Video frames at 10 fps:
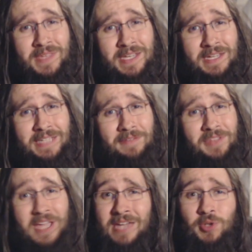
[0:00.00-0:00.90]
to have the
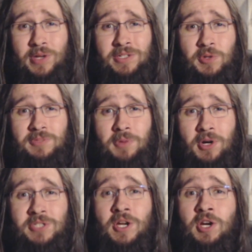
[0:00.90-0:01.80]
android known as Mark
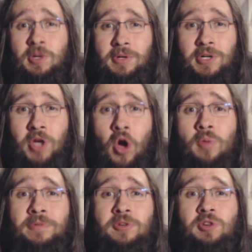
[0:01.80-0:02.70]
Zuckerberg comb
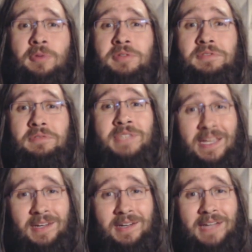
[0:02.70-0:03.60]
through your personal
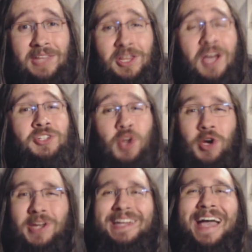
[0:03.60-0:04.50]
data and launch
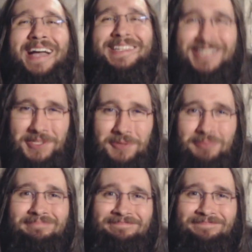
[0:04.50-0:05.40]
targeted ads at you.
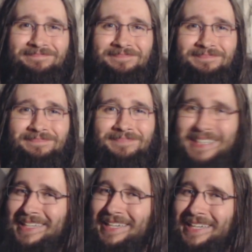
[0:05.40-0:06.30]

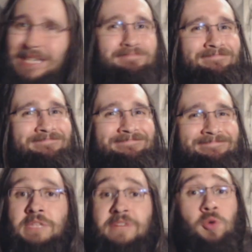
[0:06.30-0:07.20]
Yep.
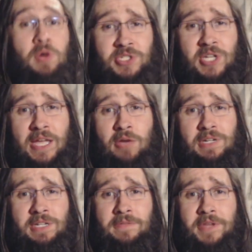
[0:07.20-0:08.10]
If you want to check out
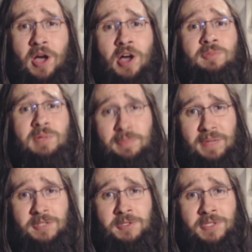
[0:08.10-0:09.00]
any of the cosplay
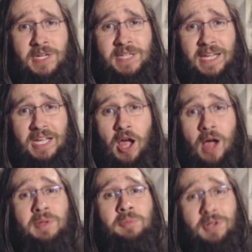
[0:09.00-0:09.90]
pictures I take at
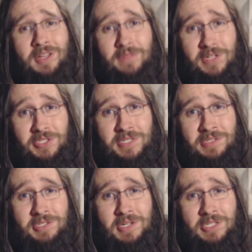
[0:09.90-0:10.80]
comic book
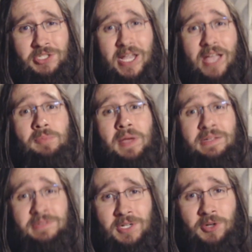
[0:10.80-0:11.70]
conventions, check out my
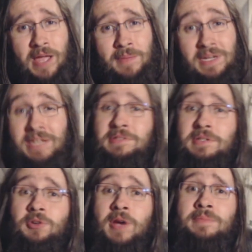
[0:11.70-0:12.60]
Instagram at
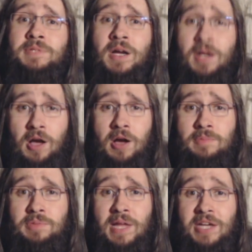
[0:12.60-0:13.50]

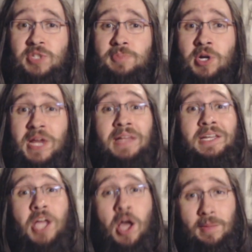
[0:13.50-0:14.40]

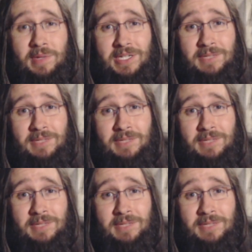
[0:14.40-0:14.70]
instagram.com/smartaleckcomedy.